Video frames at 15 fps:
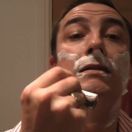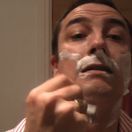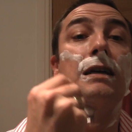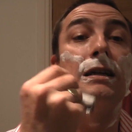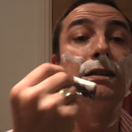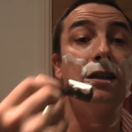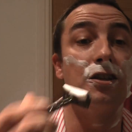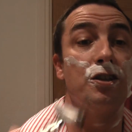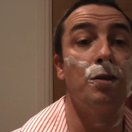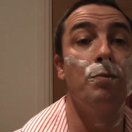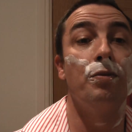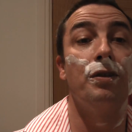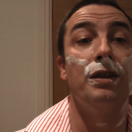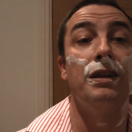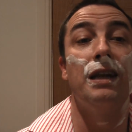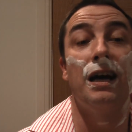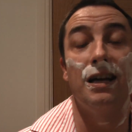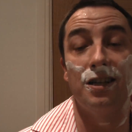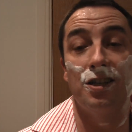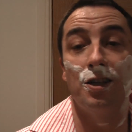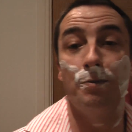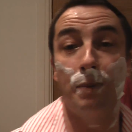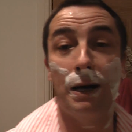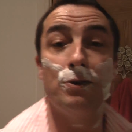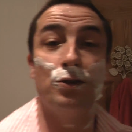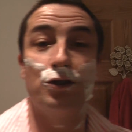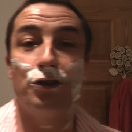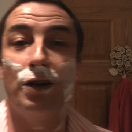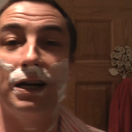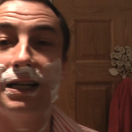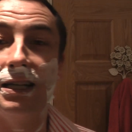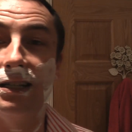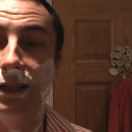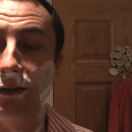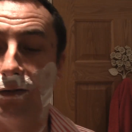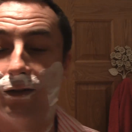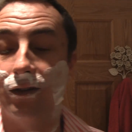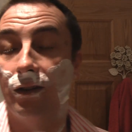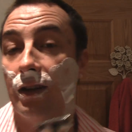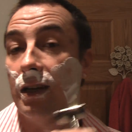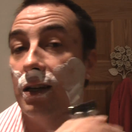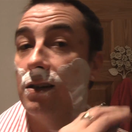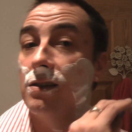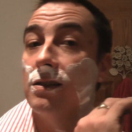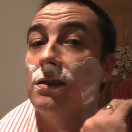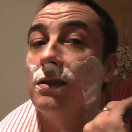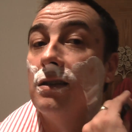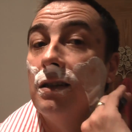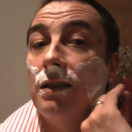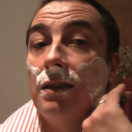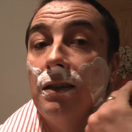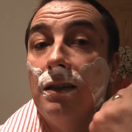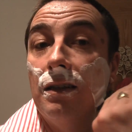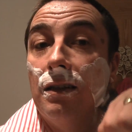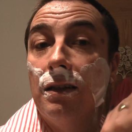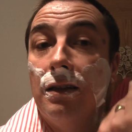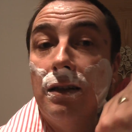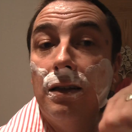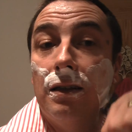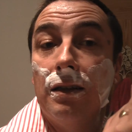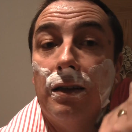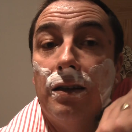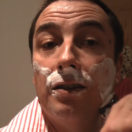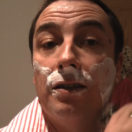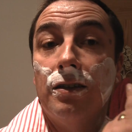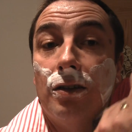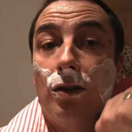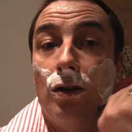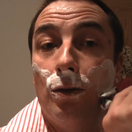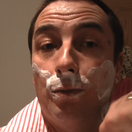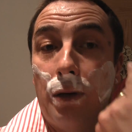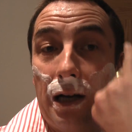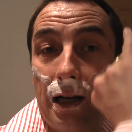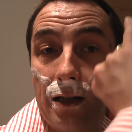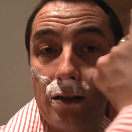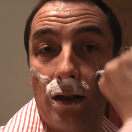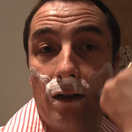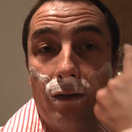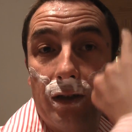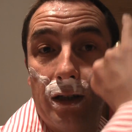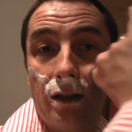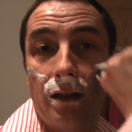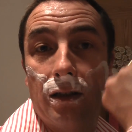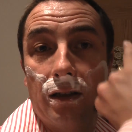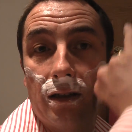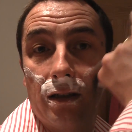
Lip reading: And there's something nice about trying different things, and this is all part of it.